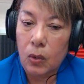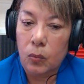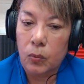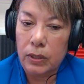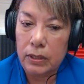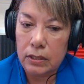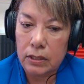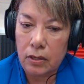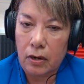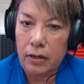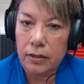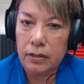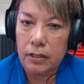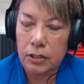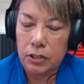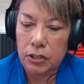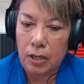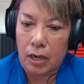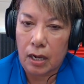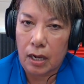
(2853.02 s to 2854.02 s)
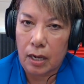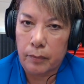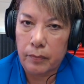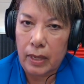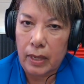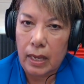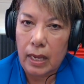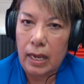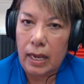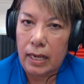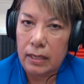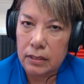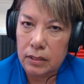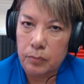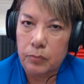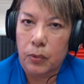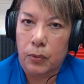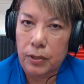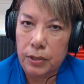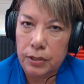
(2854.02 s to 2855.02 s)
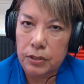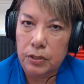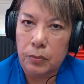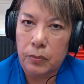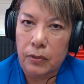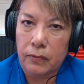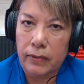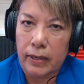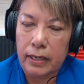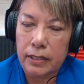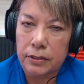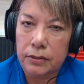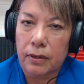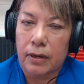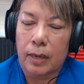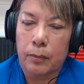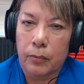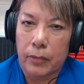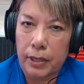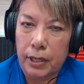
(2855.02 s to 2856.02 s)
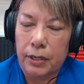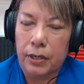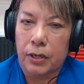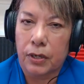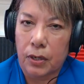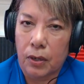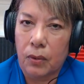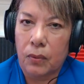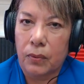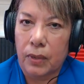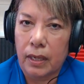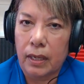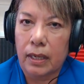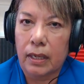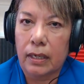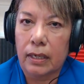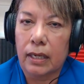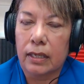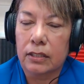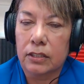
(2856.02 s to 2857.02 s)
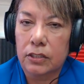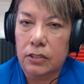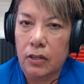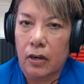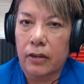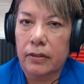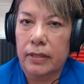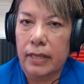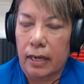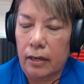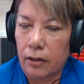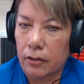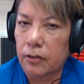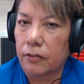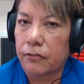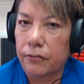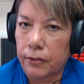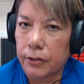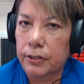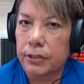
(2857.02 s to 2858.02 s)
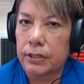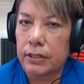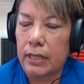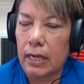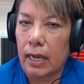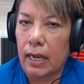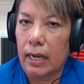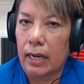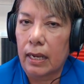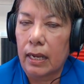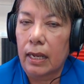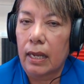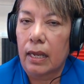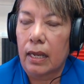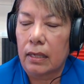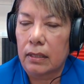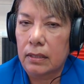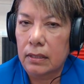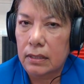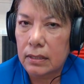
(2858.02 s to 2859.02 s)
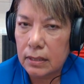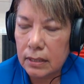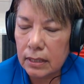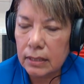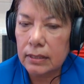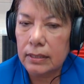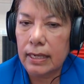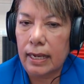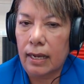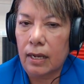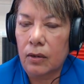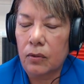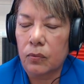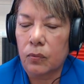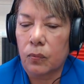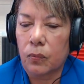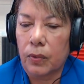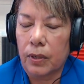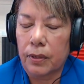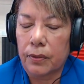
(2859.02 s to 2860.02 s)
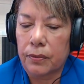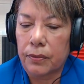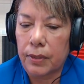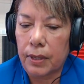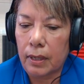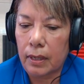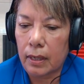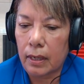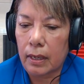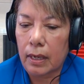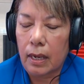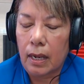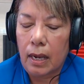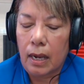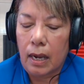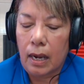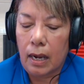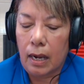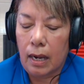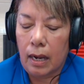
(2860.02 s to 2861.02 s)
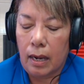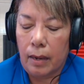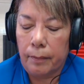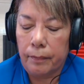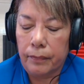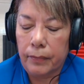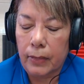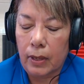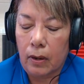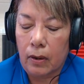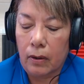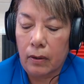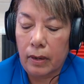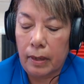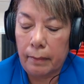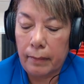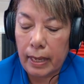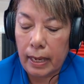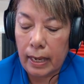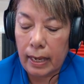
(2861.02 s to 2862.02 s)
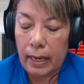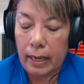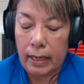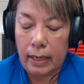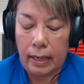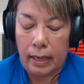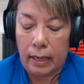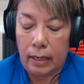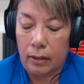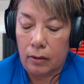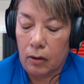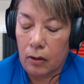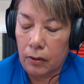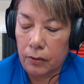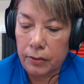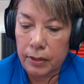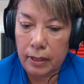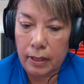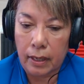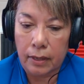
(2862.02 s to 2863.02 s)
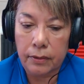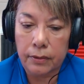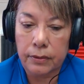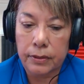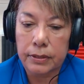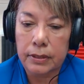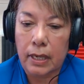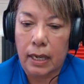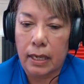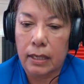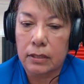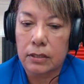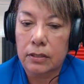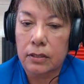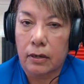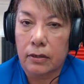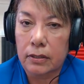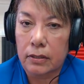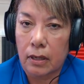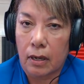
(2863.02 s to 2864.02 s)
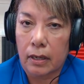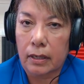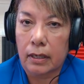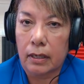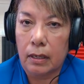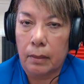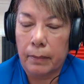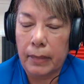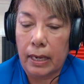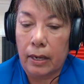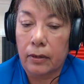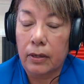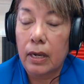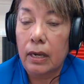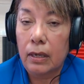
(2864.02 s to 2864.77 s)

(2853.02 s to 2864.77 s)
we start the job as the Board of Supervisor, I'm ready to go in and start that on the first day and to sit down with the um, RMA and all the others and start talking about